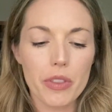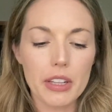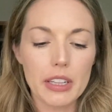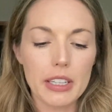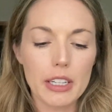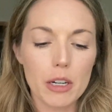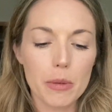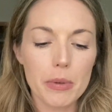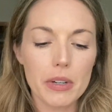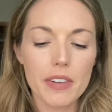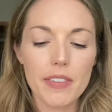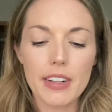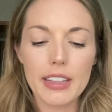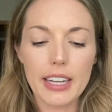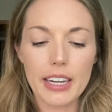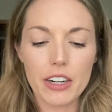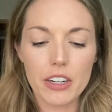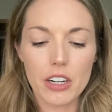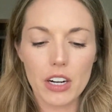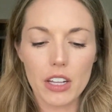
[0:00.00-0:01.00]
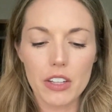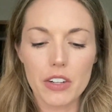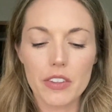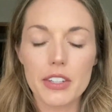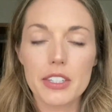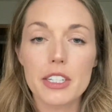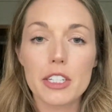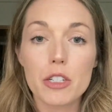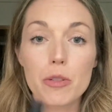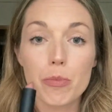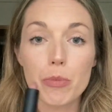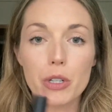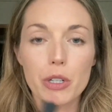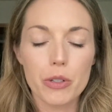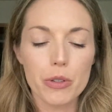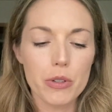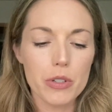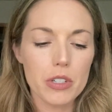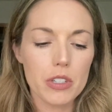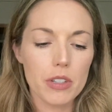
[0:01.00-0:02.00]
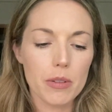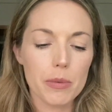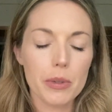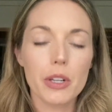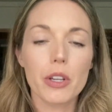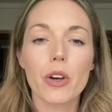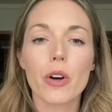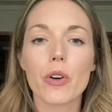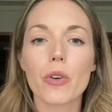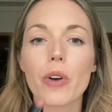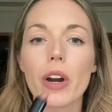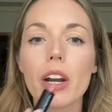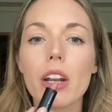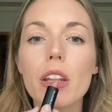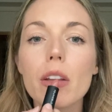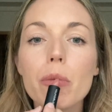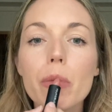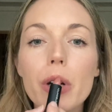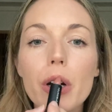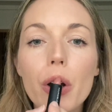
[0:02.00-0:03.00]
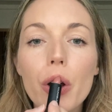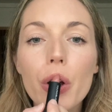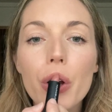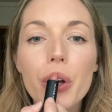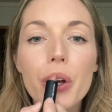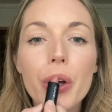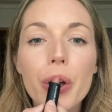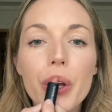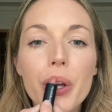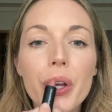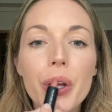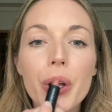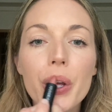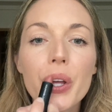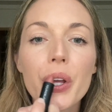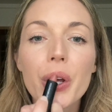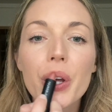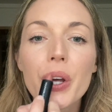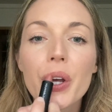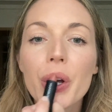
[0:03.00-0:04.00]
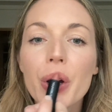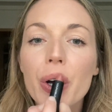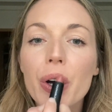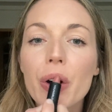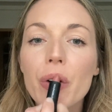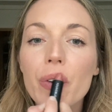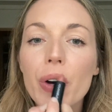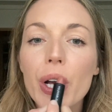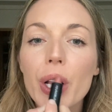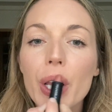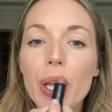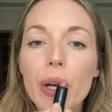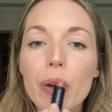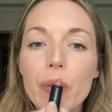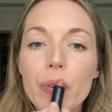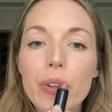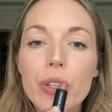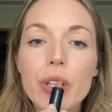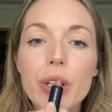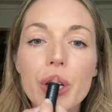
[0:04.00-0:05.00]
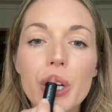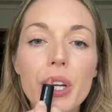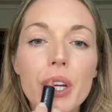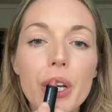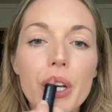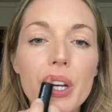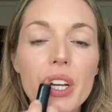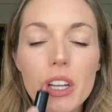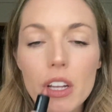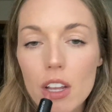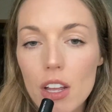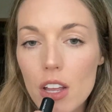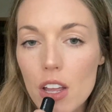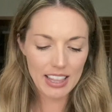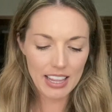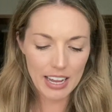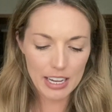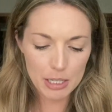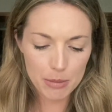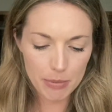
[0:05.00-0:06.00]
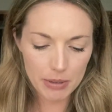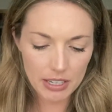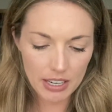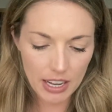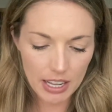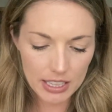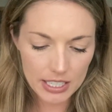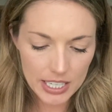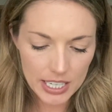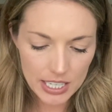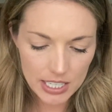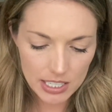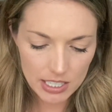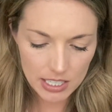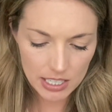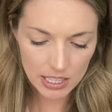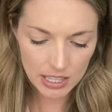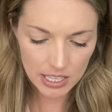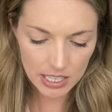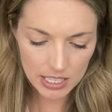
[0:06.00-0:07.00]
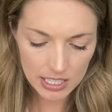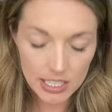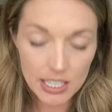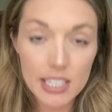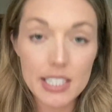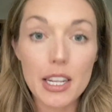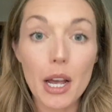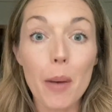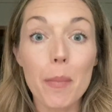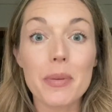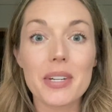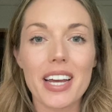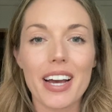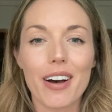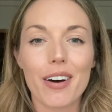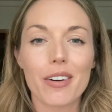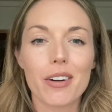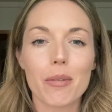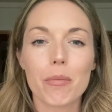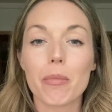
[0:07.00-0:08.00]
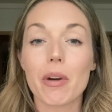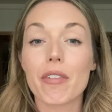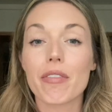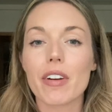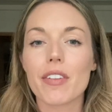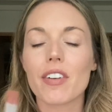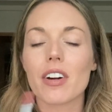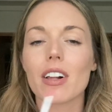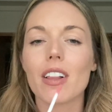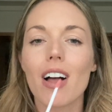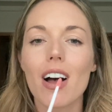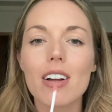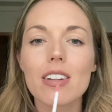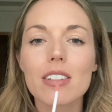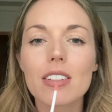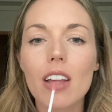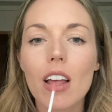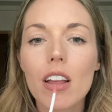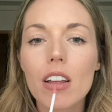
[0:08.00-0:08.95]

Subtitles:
a little bit of a lighter color. This is Muse. I'm gonna go right in the middle of my lips. Last but not least, this is Uptown, my favorite gloss.